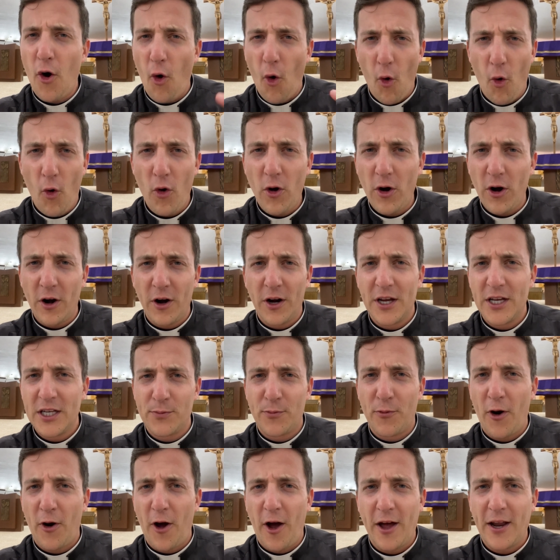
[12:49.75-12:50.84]
Order is
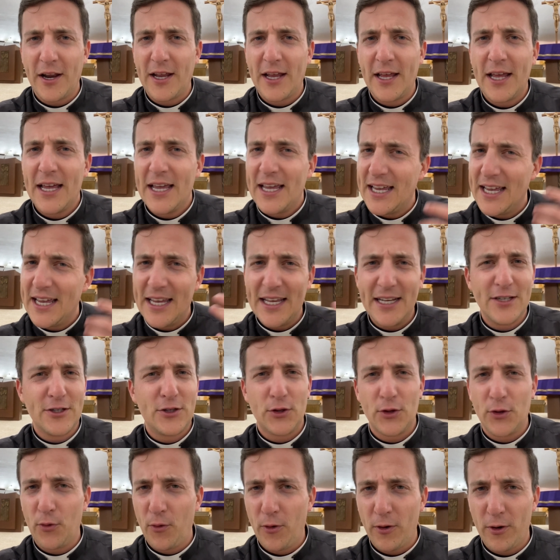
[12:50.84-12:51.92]
brought into
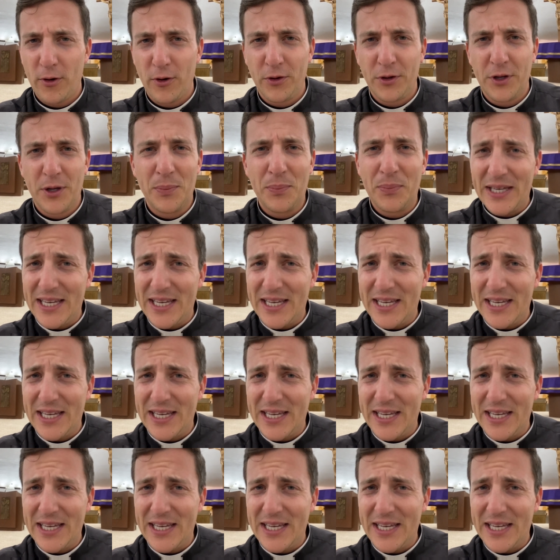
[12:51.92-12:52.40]
the world.